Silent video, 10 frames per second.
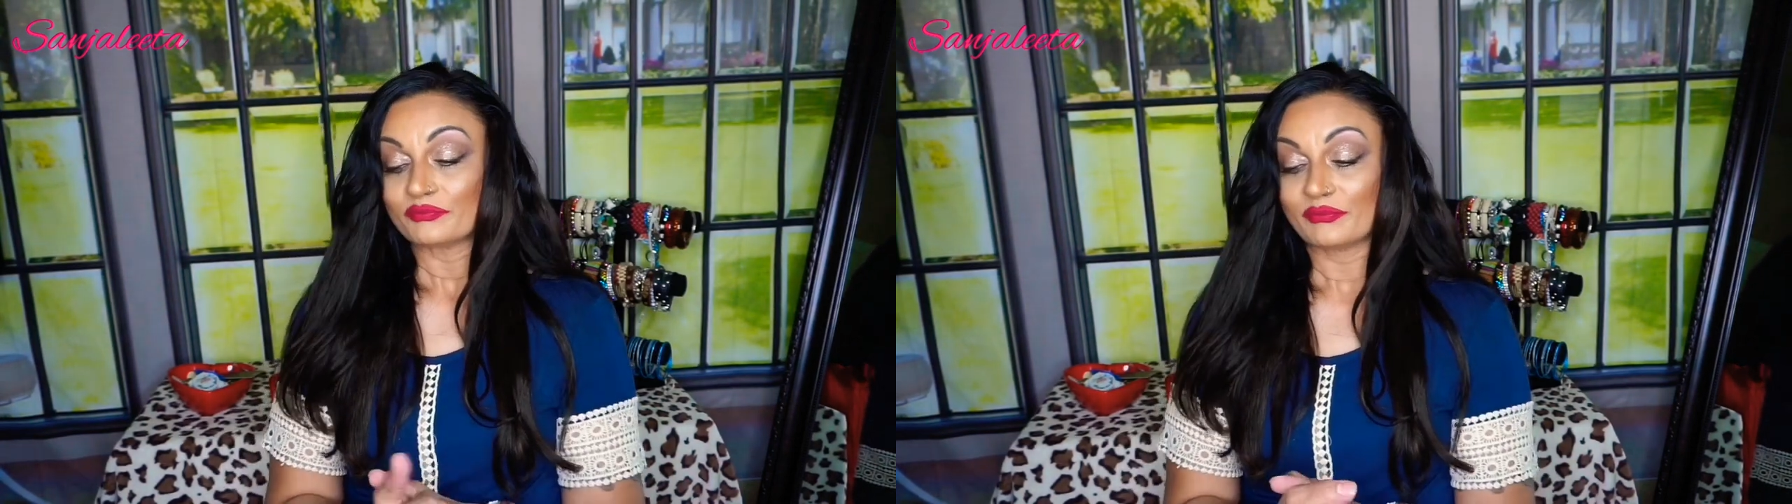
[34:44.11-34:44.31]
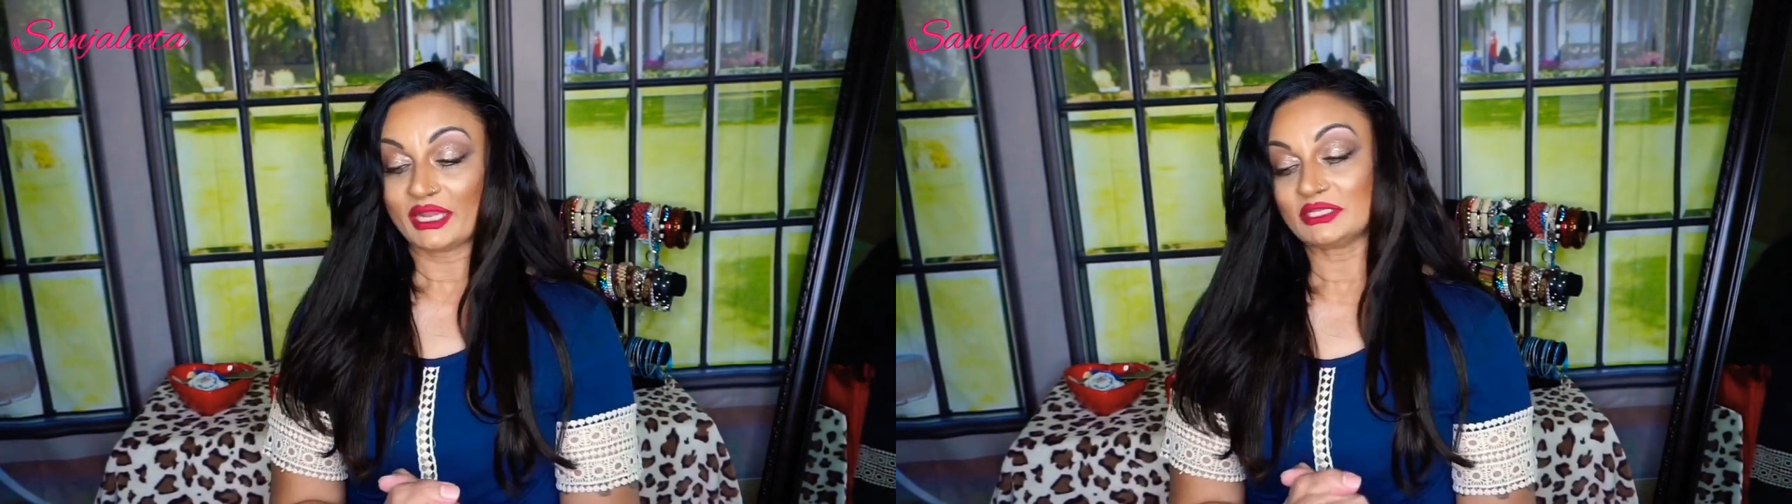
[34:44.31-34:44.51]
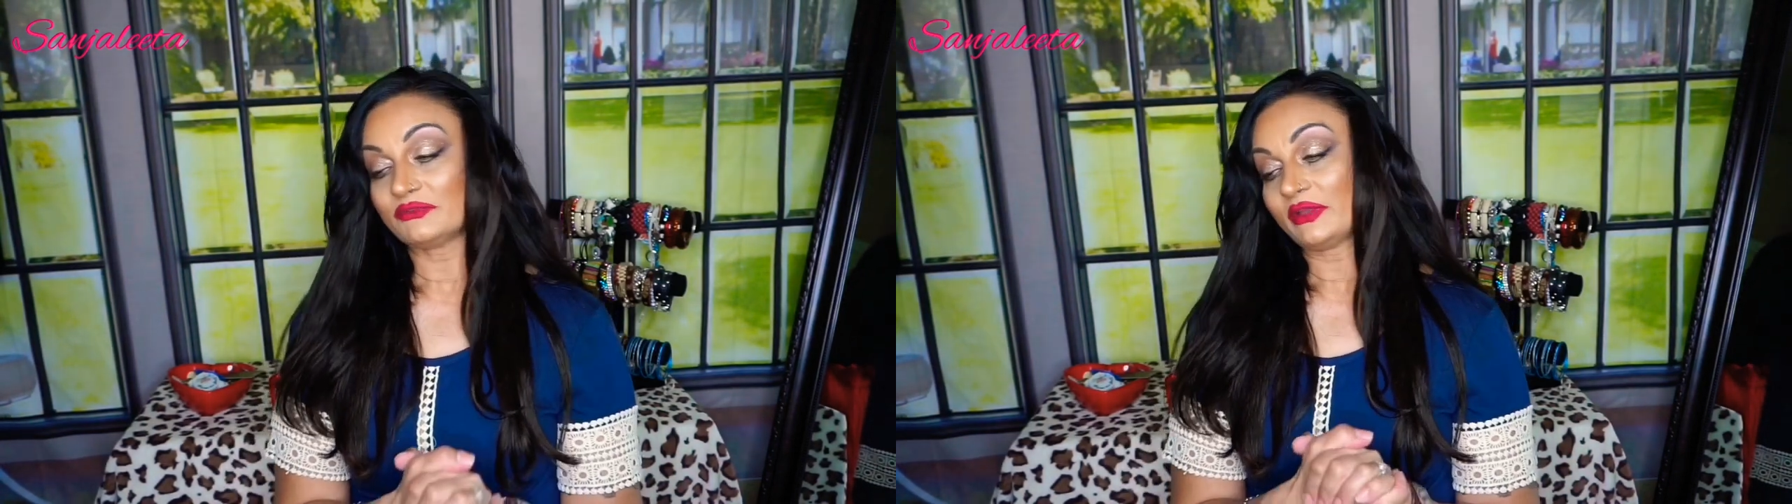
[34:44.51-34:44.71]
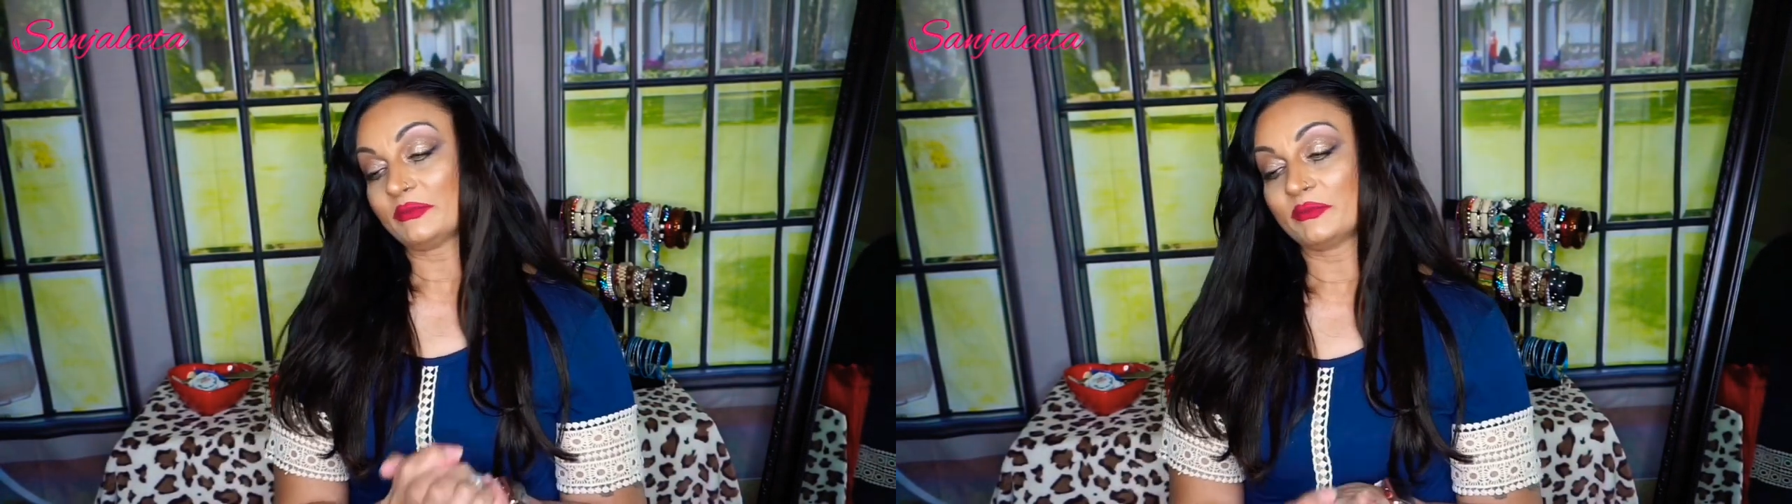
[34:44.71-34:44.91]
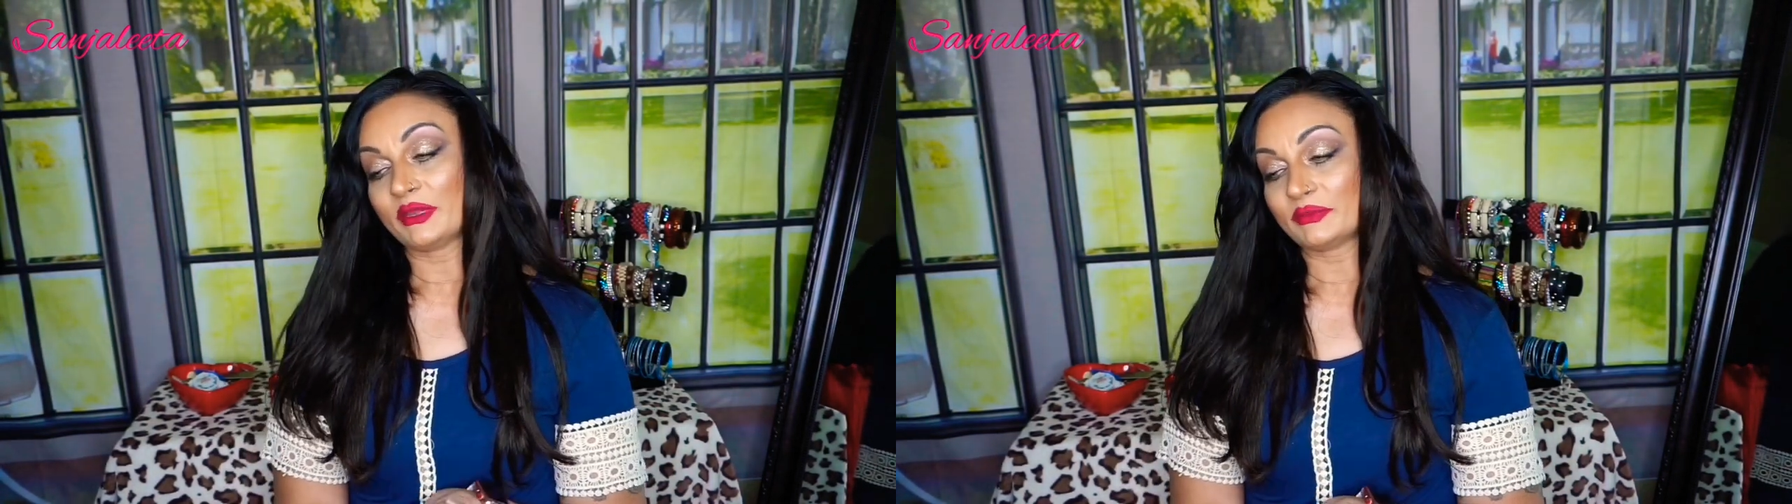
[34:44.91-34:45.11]
back to the
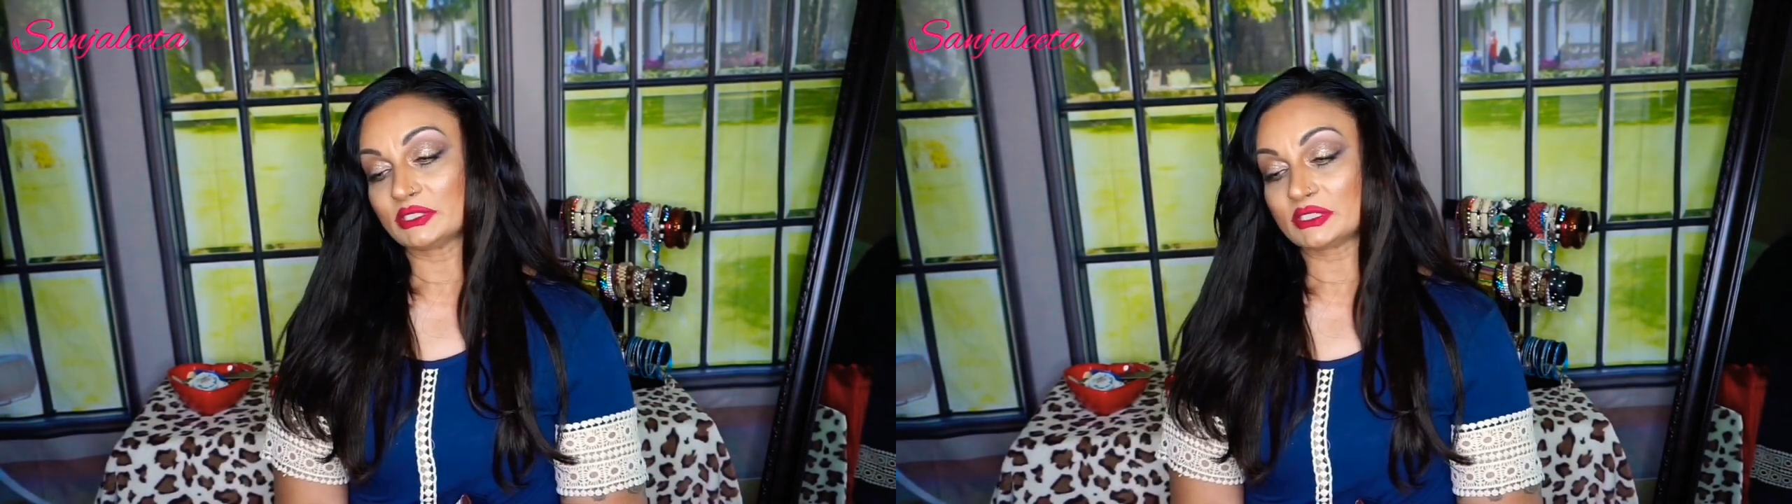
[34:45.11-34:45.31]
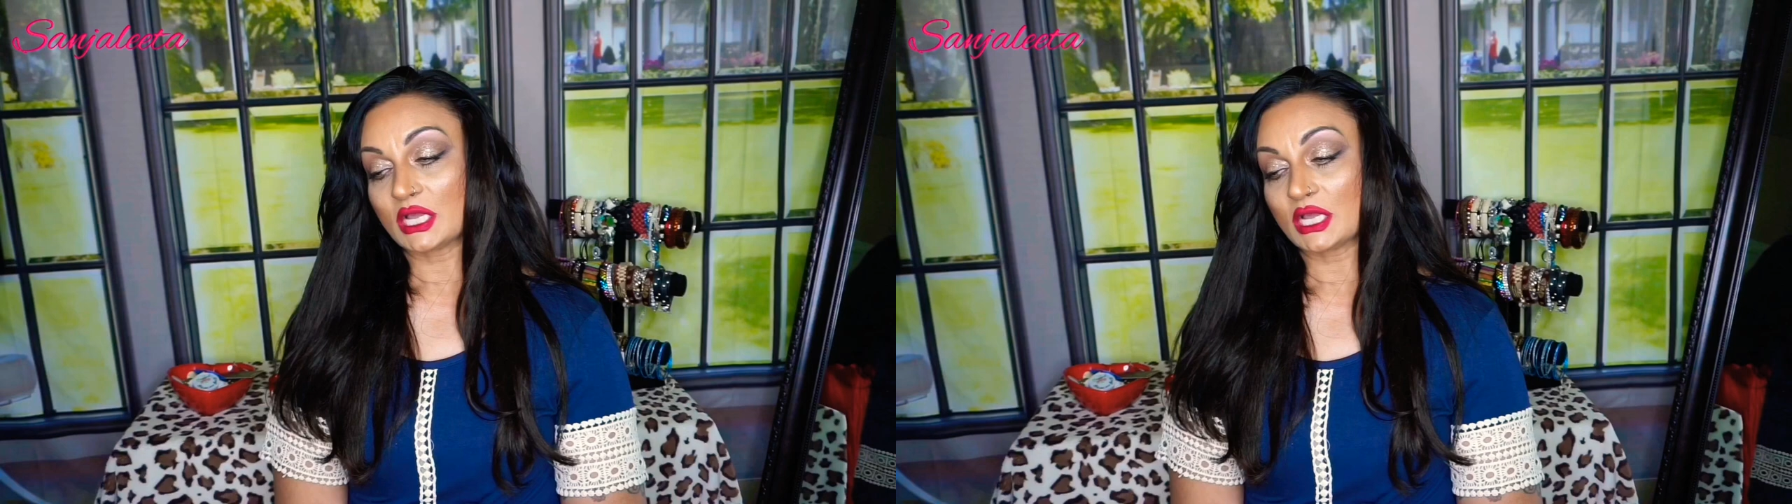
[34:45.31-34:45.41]
family members,